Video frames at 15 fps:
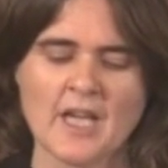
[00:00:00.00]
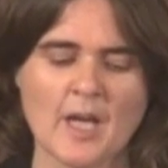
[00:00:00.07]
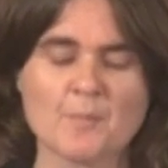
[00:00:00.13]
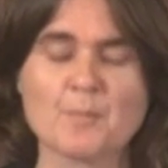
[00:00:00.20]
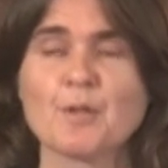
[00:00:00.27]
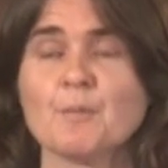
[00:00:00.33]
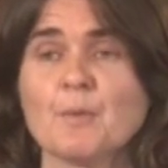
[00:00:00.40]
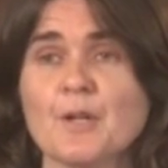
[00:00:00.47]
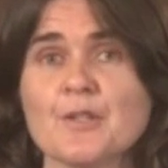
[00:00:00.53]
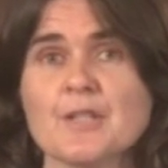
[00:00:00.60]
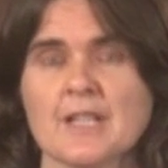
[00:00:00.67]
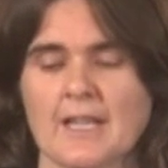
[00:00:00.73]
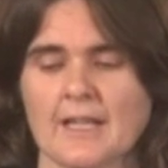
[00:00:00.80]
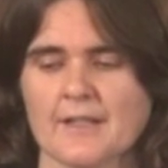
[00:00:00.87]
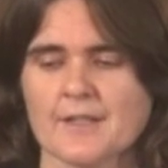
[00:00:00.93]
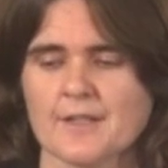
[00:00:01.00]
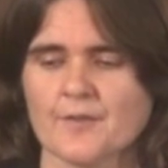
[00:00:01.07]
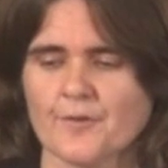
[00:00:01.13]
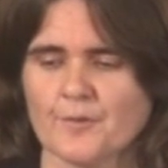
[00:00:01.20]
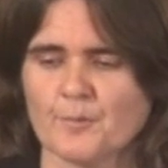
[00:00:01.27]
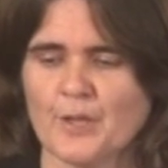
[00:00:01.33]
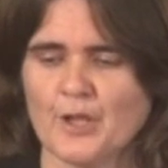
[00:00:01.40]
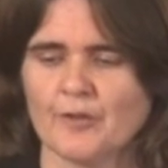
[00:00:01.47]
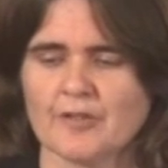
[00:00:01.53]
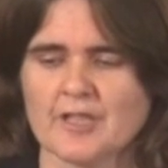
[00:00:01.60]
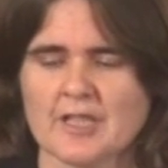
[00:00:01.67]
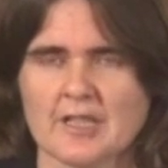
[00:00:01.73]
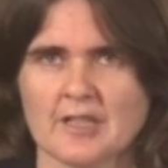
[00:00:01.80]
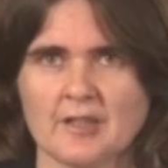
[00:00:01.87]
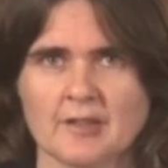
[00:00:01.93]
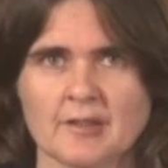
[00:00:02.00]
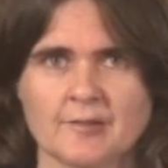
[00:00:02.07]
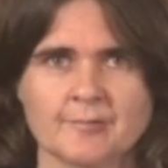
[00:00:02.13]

and promote an exit from poverty.